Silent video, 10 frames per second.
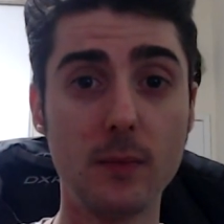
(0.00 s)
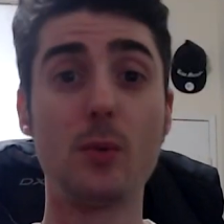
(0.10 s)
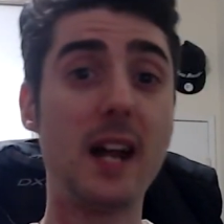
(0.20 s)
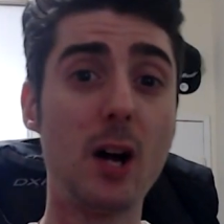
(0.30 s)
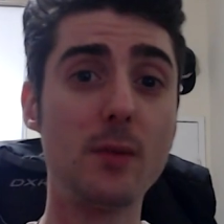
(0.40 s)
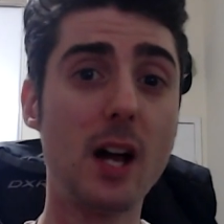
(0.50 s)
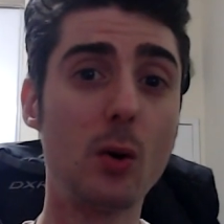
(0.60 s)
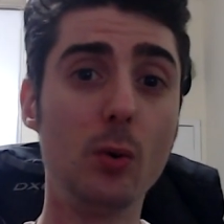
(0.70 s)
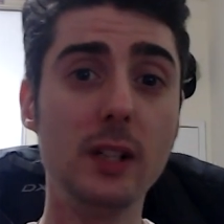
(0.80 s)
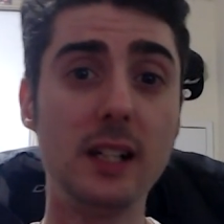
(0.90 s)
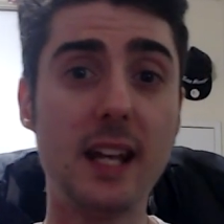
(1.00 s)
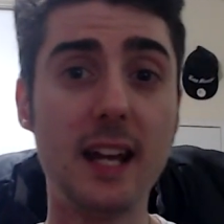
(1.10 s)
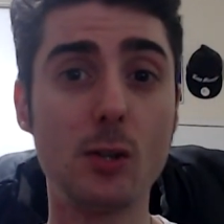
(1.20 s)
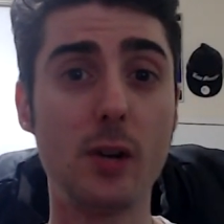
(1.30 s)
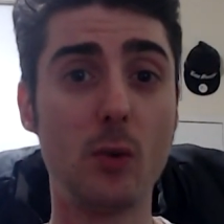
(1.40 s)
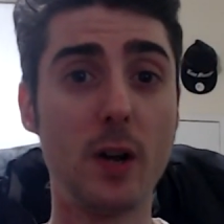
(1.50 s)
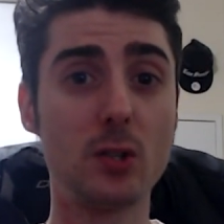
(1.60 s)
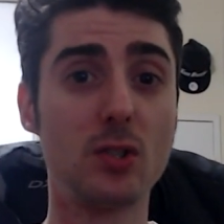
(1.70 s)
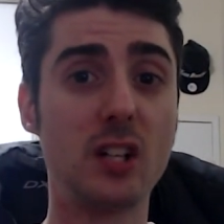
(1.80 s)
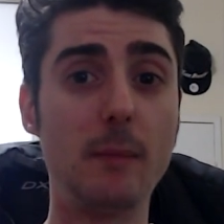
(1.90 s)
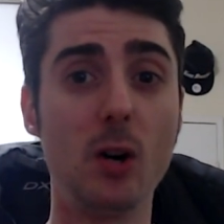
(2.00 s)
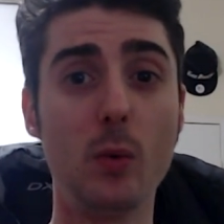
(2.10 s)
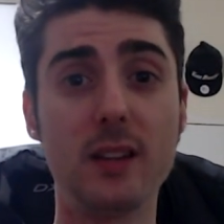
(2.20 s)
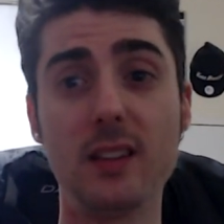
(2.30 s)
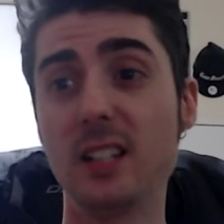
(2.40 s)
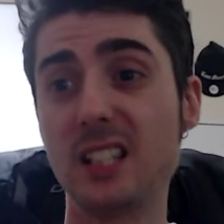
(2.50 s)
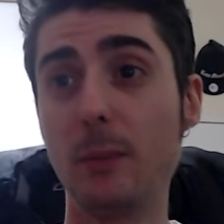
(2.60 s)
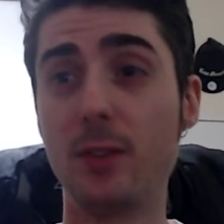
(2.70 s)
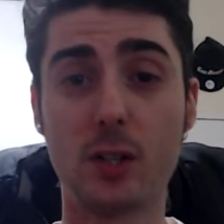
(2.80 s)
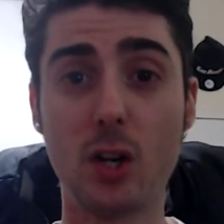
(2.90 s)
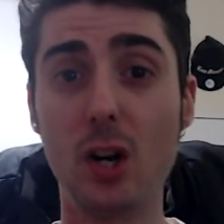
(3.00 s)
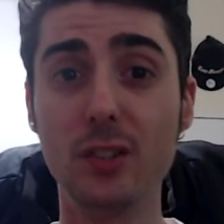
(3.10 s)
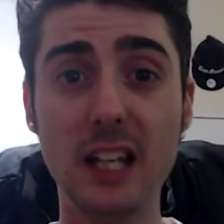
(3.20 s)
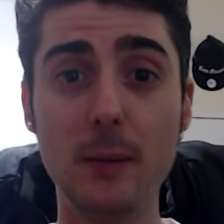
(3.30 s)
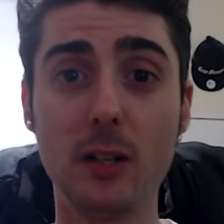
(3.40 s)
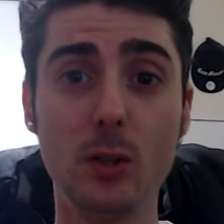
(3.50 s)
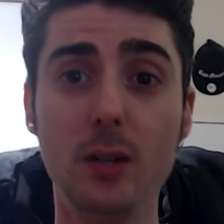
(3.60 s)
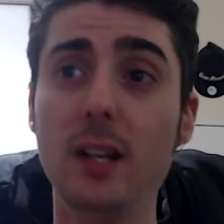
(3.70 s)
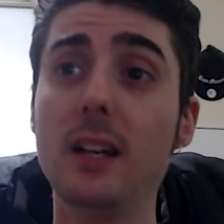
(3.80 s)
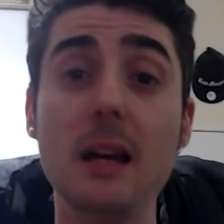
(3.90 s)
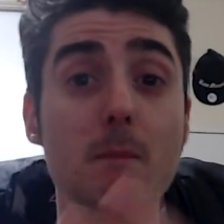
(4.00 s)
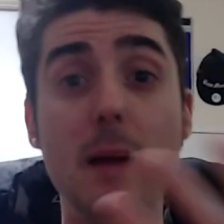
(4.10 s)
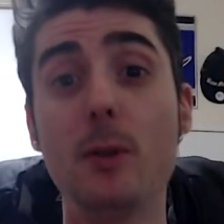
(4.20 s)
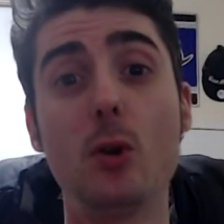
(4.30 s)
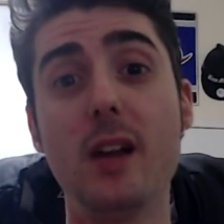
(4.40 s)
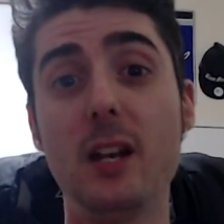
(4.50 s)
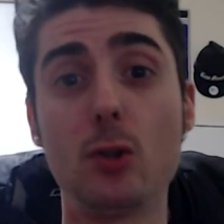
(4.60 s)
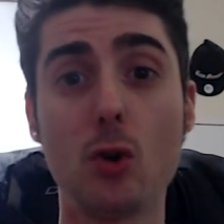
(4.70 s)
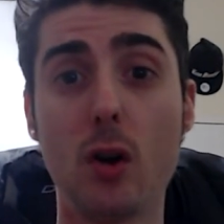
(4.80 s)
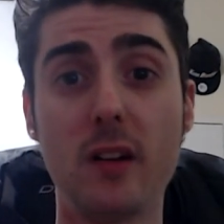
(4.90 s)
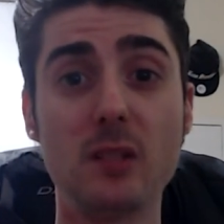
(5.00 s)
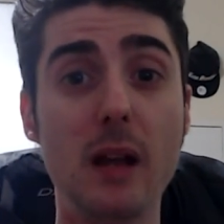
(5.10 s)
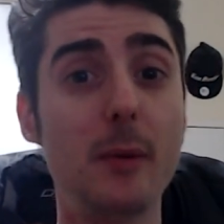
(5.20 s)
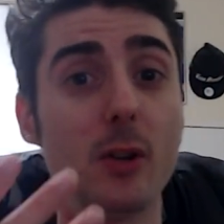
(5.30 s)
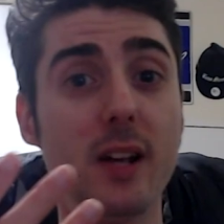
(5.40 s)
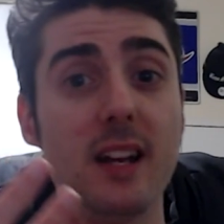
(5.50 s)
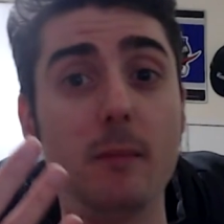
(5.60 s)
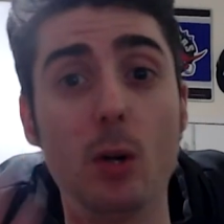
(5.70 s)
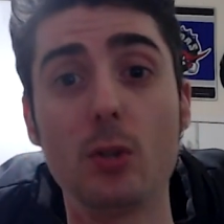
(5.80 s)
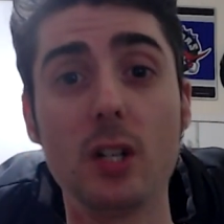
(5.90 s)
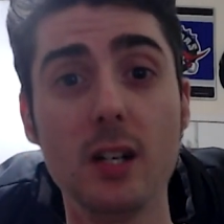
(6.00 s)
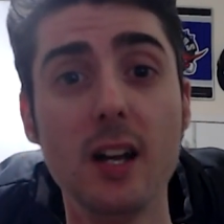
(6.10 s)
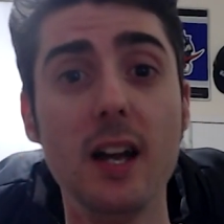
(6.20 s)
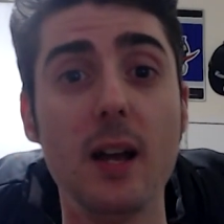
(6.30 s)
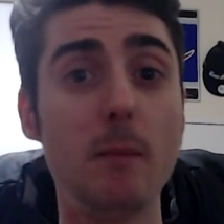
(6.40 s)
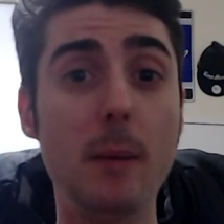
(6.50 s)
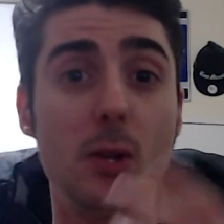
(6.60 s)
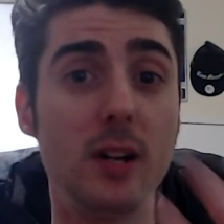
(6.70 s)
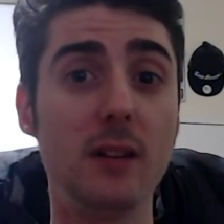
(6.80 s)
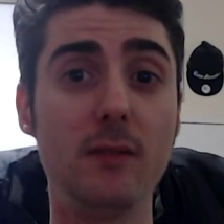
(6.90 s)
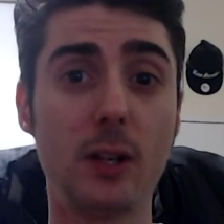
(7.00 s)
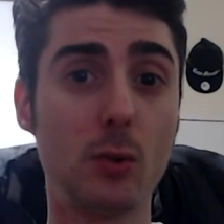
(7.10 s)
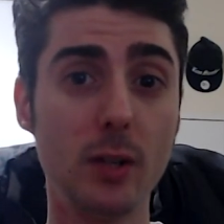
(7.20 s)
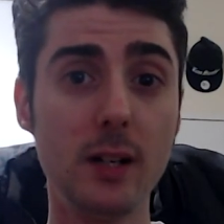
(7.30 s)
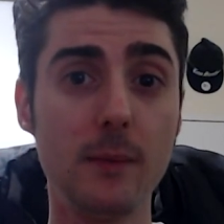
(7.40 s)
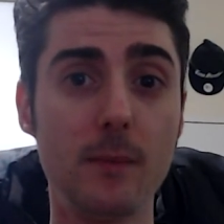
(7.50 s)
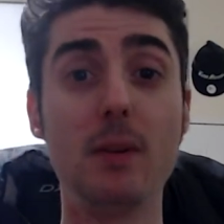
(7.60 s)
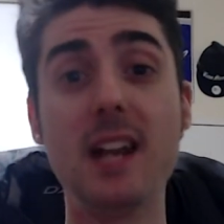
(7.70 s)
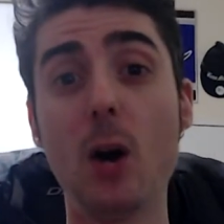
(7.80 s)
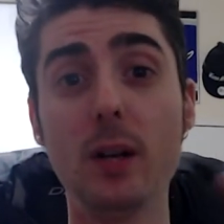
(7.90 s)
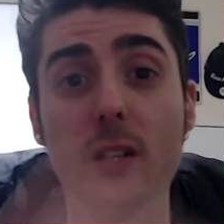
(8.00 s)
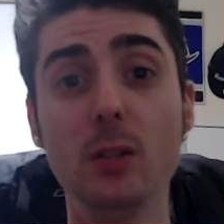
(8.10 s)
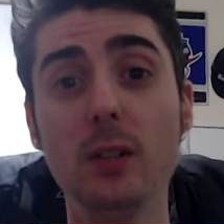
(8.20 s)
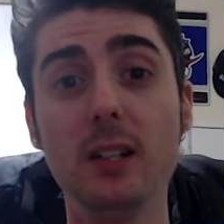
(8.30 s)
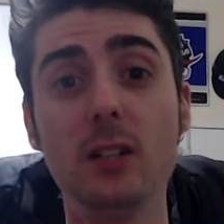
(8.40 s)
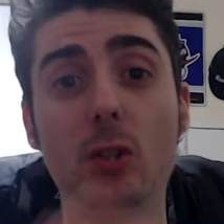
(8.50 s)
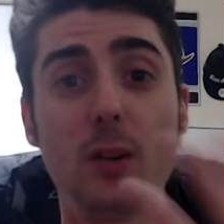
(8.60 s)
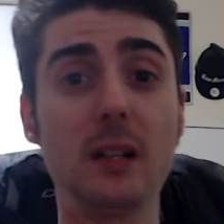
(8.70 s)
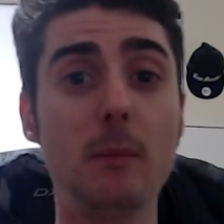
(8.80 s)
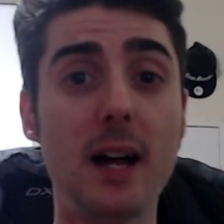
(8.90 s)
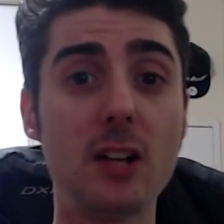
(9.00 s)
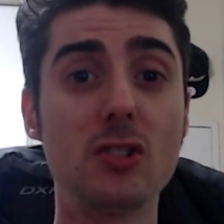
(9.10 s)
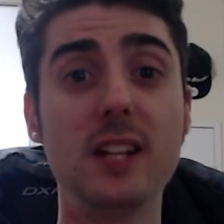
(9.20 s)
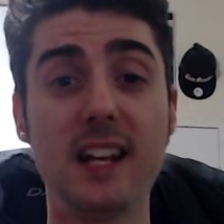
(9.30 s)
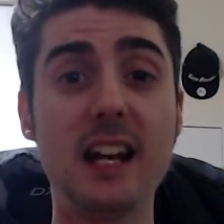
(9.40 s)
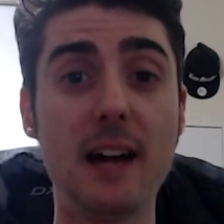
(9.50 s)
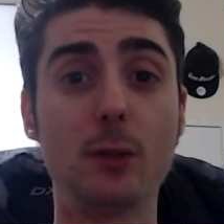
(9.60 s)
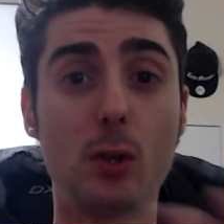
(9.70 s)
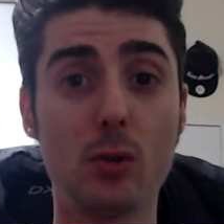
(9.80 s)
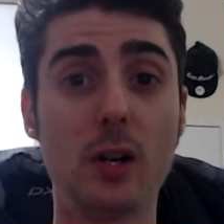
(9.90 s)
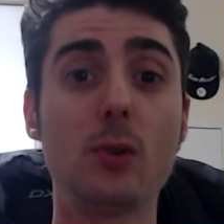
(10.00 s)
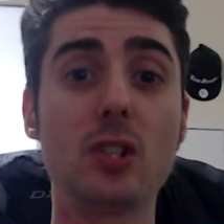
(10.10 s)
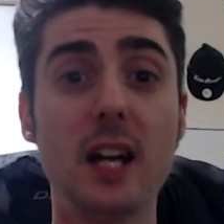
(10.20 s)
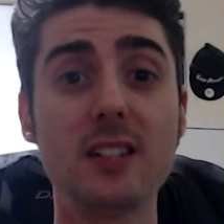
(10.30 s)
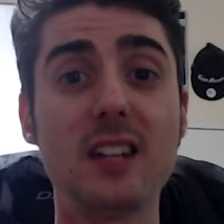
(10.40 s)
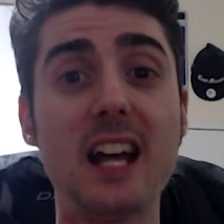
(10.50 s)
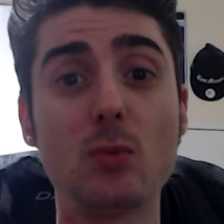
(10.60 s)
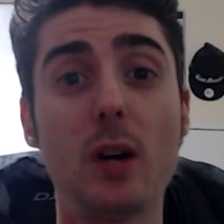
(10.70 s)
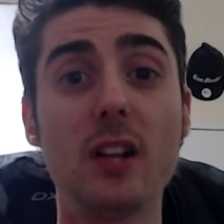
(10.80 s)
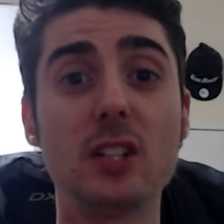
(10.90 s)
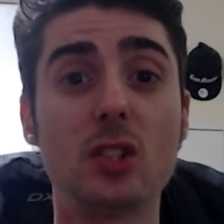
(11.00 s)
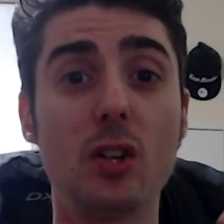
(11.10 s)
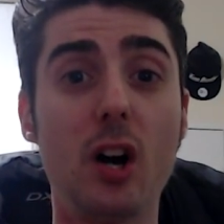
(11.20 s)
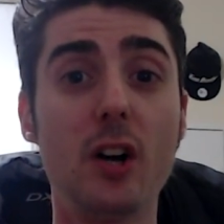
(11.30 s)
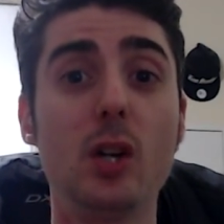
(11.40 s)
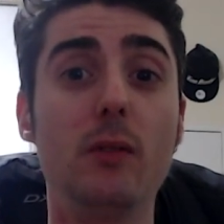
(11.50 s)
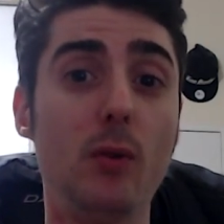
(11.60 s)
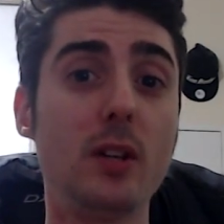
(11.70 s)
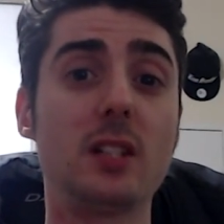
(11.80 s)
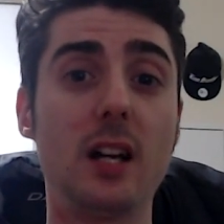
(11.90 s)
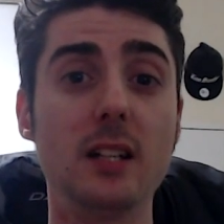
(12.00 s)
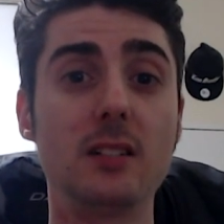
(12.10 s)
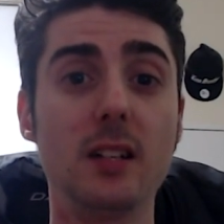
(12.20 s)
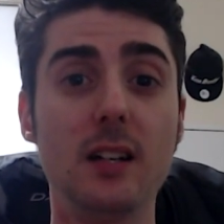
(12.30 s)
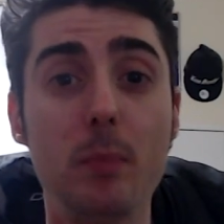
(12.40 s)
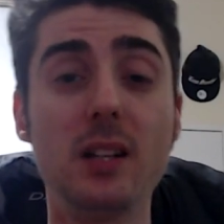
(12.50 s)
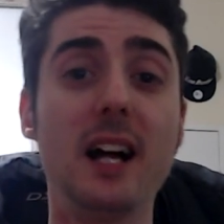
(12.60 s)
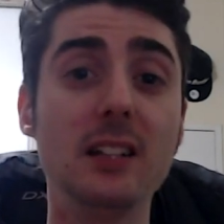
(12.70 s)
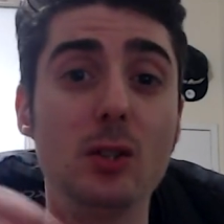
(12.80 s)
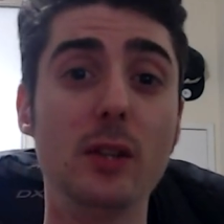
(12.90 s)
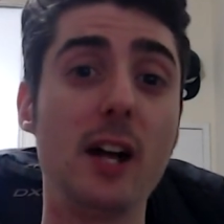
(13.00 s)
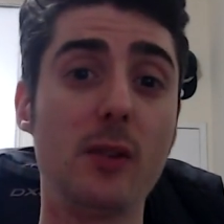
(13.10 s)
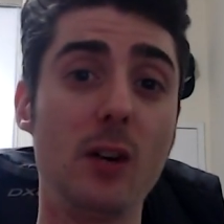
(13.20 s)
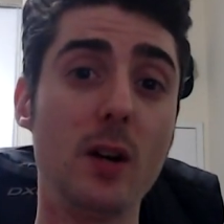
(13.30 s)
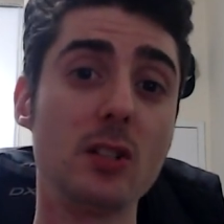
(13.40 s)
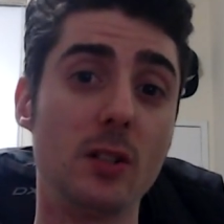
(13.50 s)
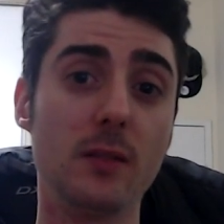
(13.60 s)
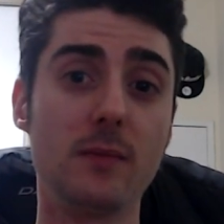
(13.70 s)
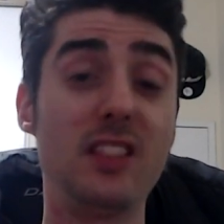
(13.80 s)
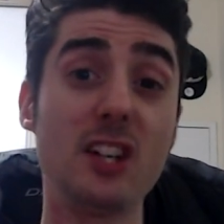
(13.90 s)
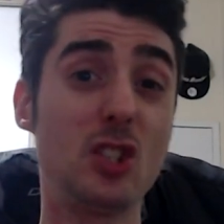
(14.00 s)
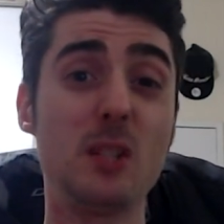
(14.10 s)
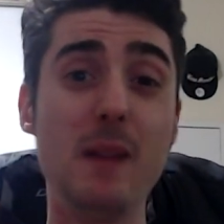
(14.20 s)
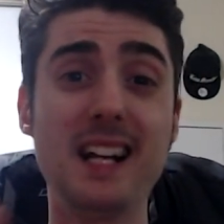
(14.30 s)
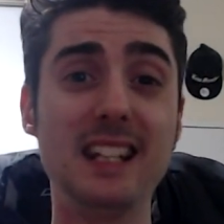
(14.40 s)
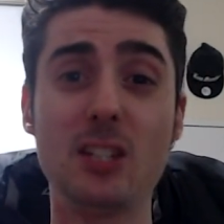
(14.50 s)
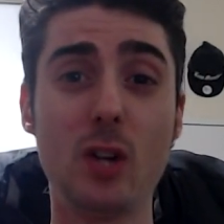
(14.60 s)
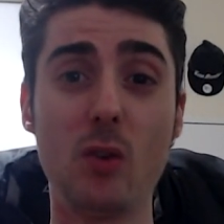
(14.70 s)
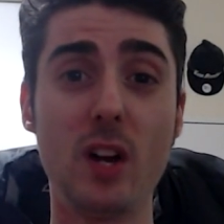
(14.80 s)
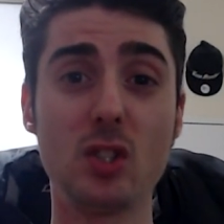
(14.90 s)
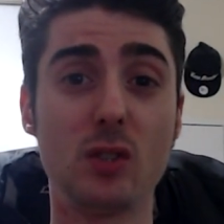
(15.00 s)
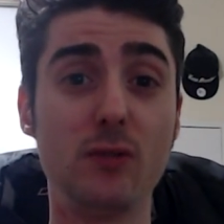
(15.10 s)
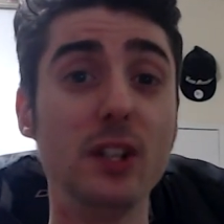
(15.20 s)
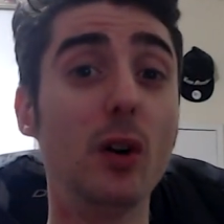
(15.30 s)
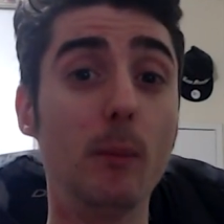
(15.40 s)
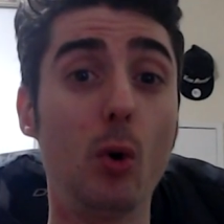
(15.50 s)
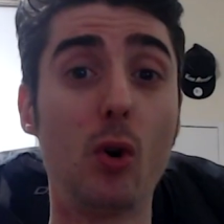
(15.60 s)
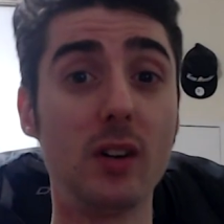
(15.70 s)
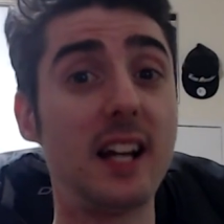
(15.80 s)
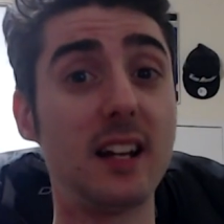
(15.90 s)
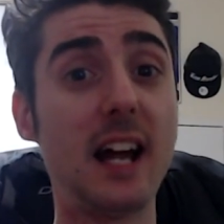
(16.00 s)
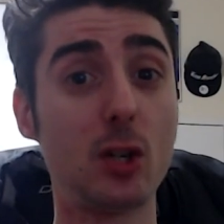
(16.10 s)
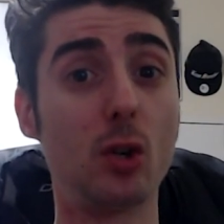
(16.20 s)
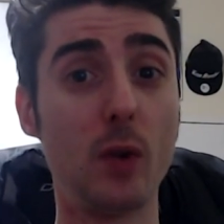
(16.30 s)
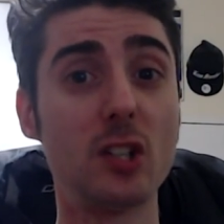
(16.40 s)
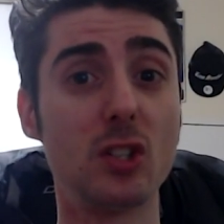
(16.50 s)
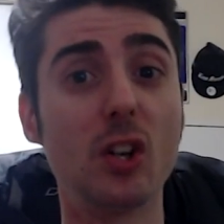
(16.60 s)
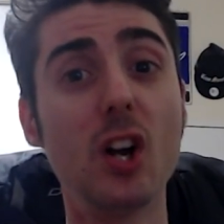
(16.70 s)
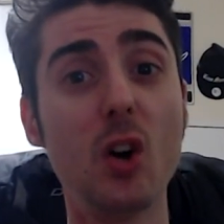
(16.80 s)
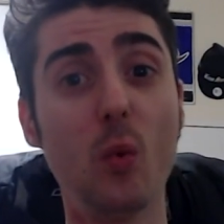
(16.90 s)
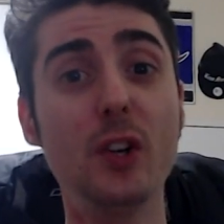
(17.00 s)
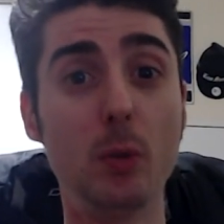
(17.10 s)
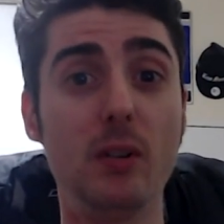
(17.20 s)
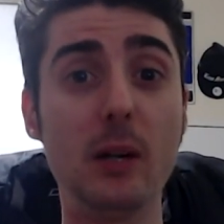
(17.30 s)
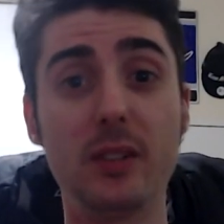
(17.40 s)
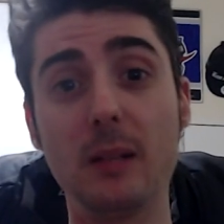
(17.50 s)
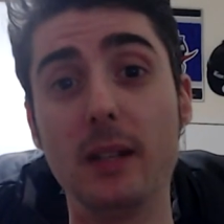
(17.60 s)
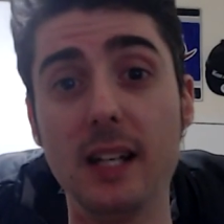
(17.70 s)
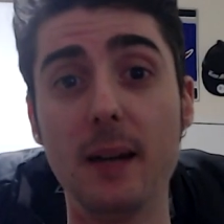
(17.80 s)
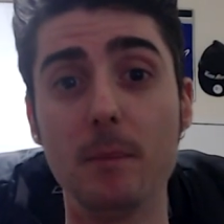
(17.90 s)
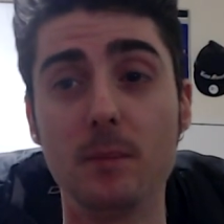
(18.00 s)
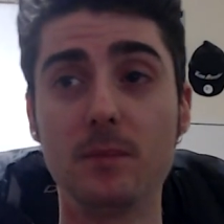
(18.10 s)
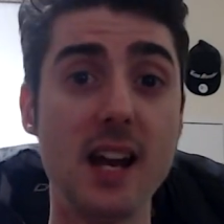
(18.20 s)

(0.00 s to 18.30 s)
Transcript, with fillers: So now not only can creative wrestlers come up with some of their call name included, maybe their hidden trons, maybe their hidden motion, maybe their hidden victory, but now included during the match, they can have their crowd chants as well as their audio voice lines applied to that creative wrestler. Thus just making these creative wrestlers feel more like an actual wrestler when you're playing with them in game.